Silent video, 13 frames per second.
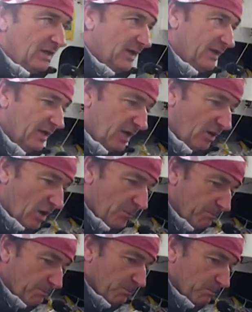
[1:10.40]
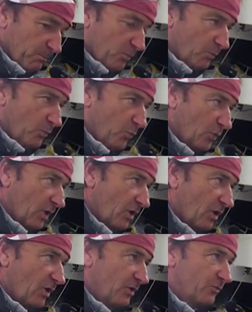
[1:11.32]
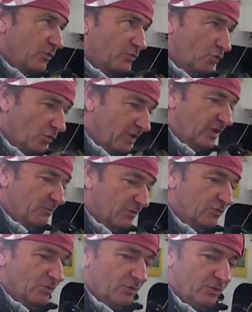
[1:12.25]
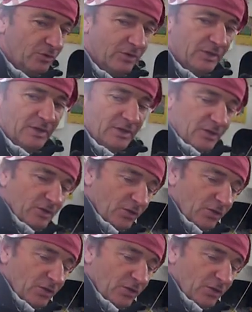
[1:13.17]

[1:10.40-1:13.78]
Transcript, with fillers: There you go. Gotta hold on because